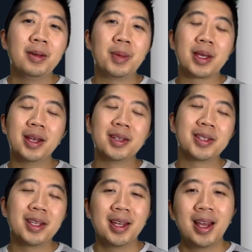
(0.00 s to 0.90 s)

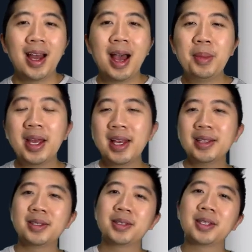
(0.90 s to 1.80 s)
because, I mean, I
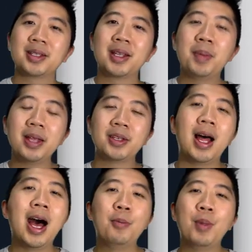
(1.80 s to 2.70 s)
guess depends on
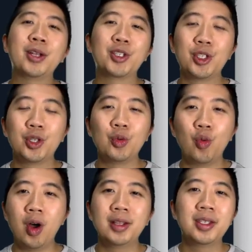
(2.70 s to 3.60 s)
how much you
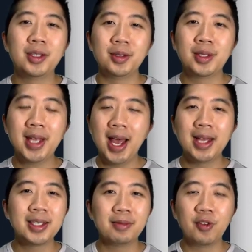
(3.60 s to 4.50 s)
want to
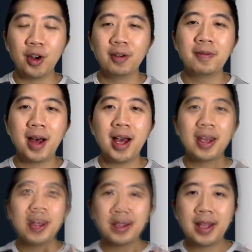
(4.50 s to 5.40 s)
test and verify
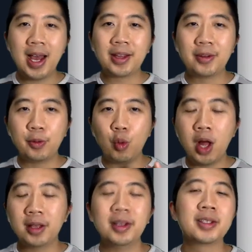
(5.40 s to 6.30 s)
that the
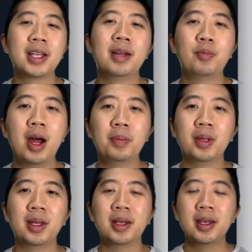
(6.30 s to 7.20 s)
wallet is set up
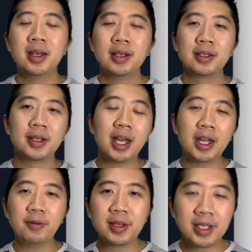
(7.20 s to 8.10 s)
properly. So now
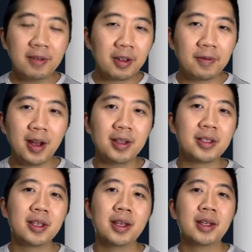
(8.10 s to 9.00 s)
that I received the
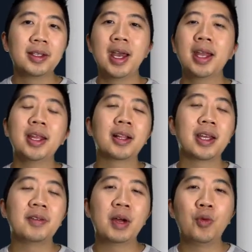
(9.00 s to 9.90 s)
funds,
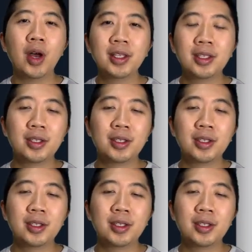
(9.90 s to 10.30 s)
technically if I wanted